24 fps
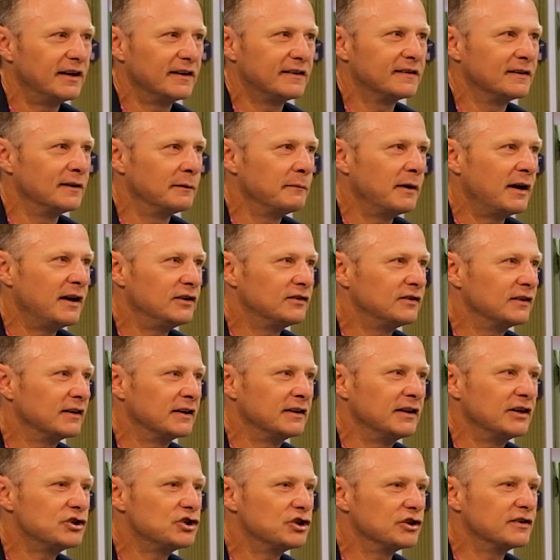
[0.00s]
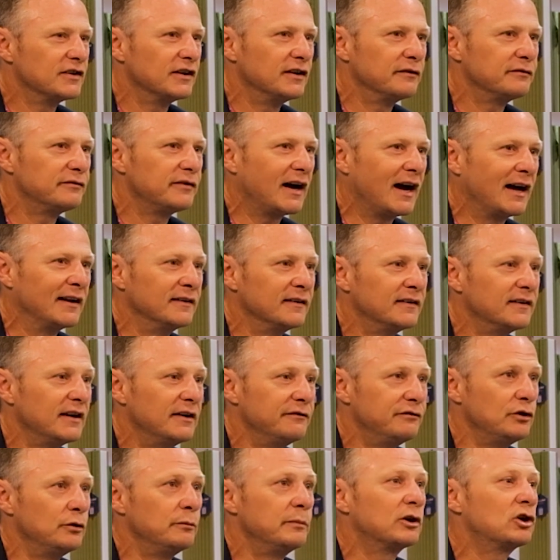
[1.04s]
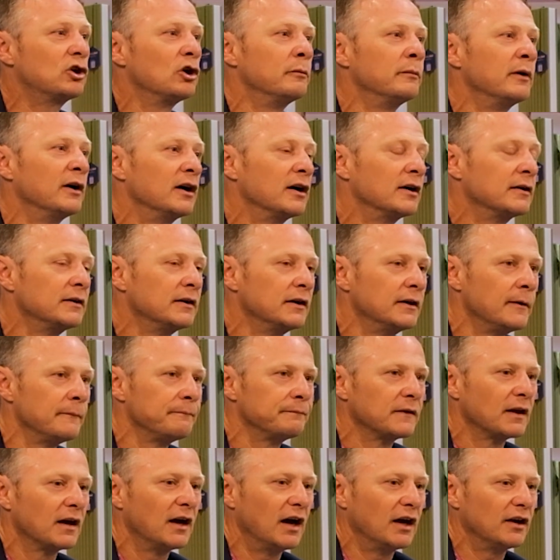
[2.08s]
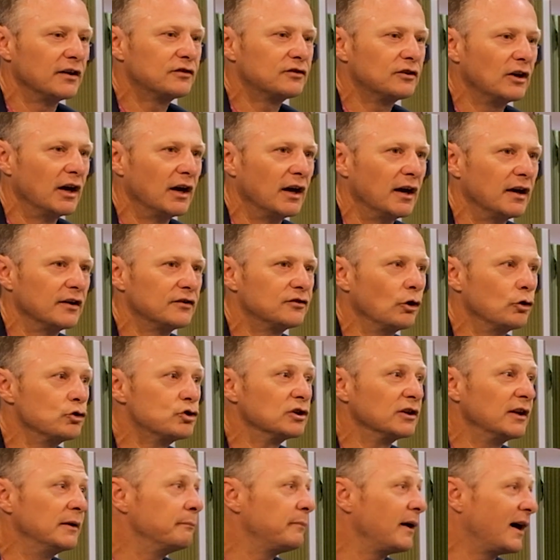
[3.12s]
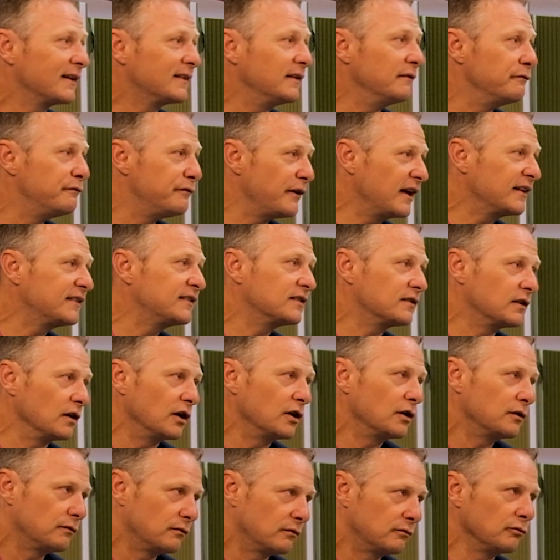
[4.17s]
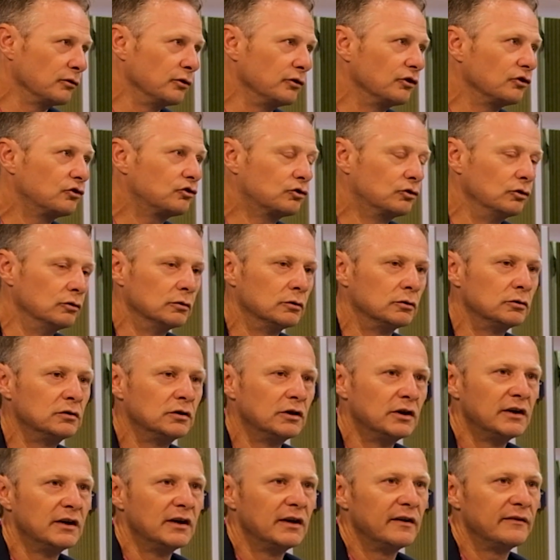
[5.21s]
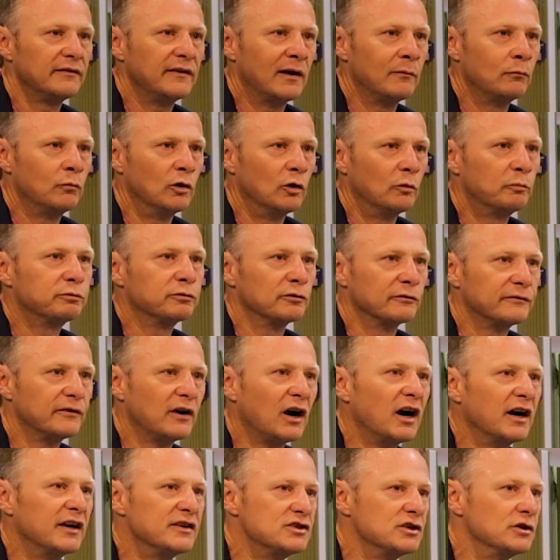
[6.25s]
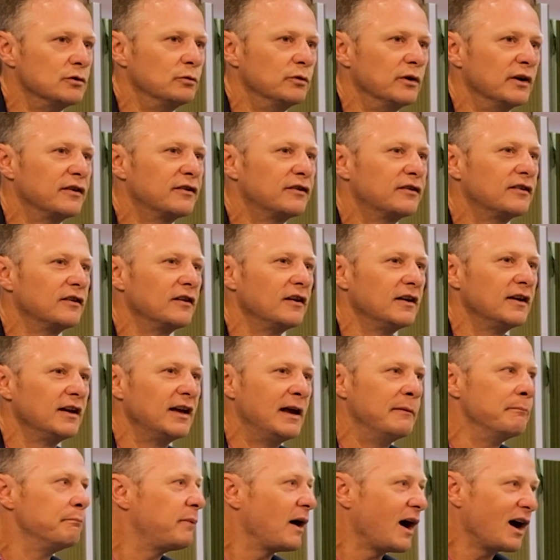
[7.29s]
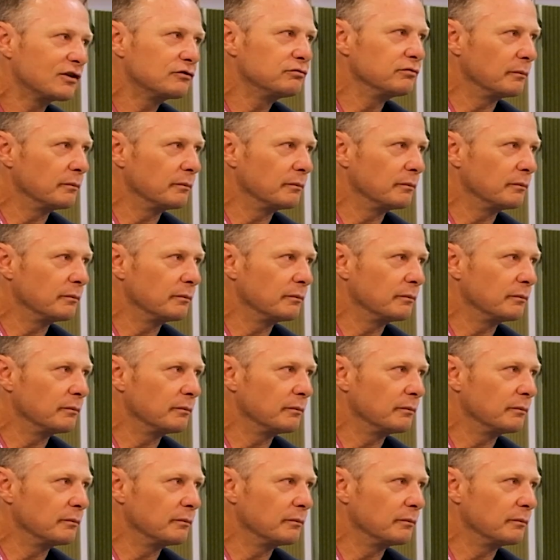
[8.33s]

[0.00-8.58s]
it's an amazing initiative. And if you become a social impact investor through the school, then we'll provide you with impact